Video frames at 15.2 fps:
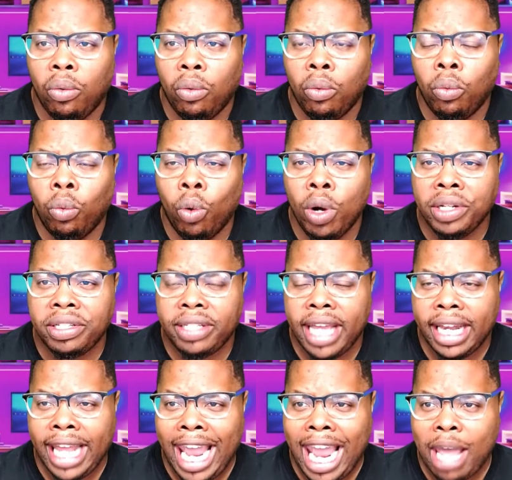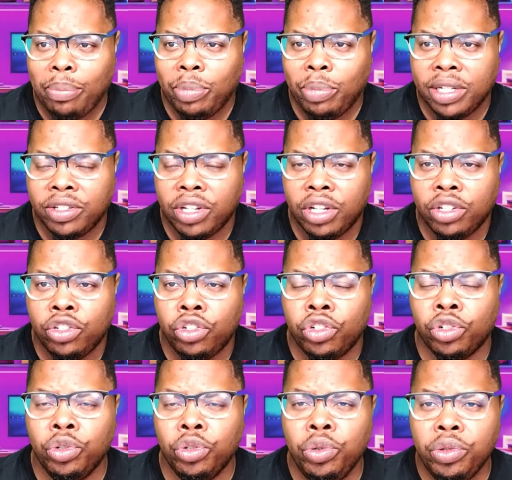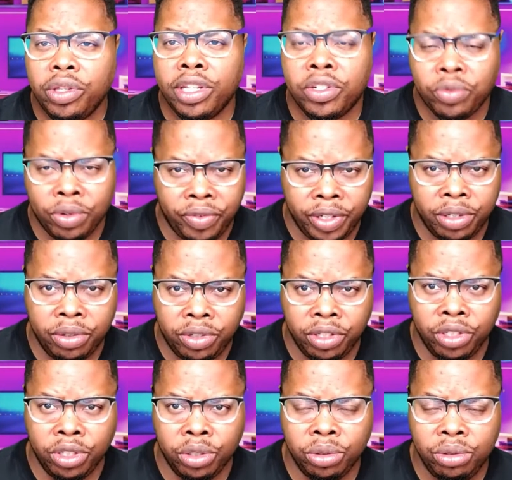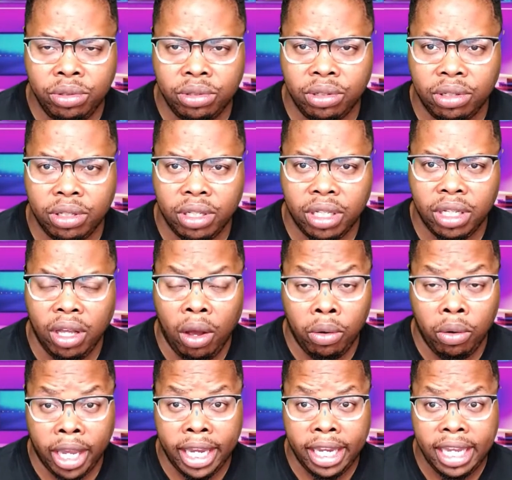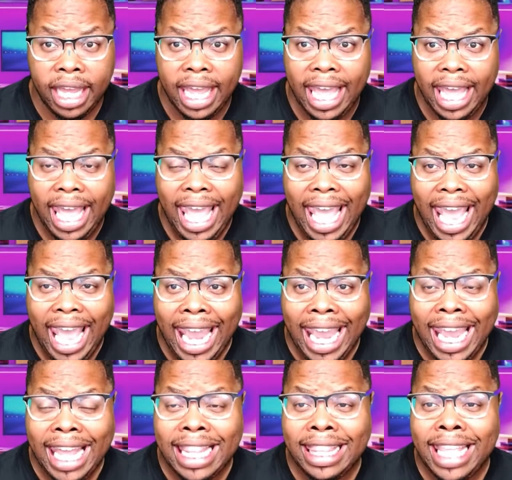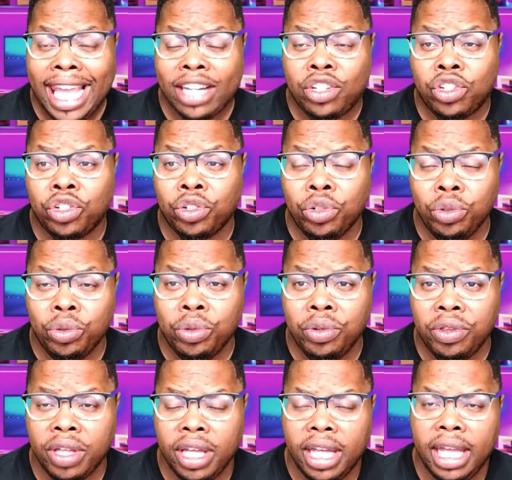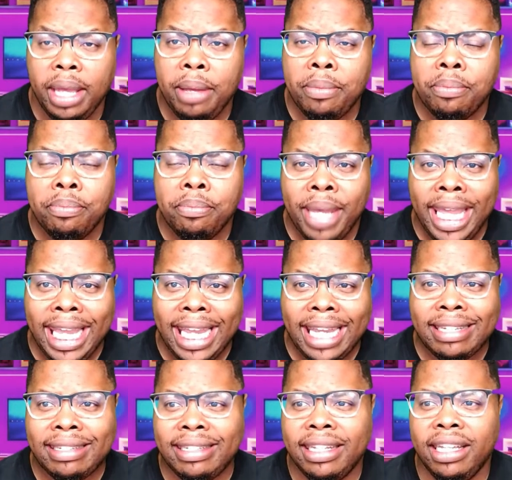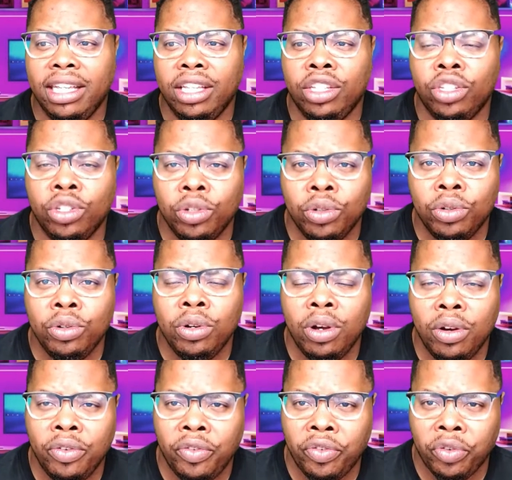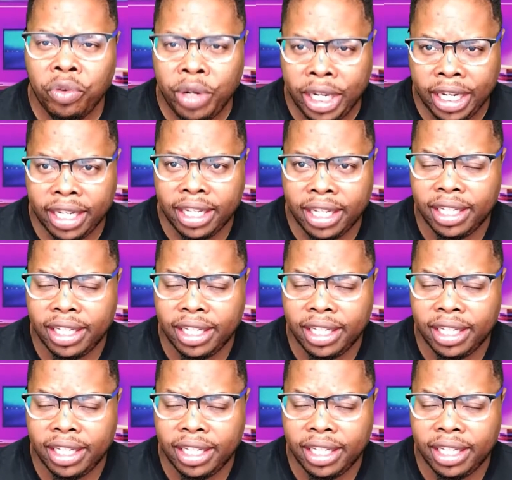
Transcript: Once that happens, truth is revealed to you, okay? And that truth makes you free.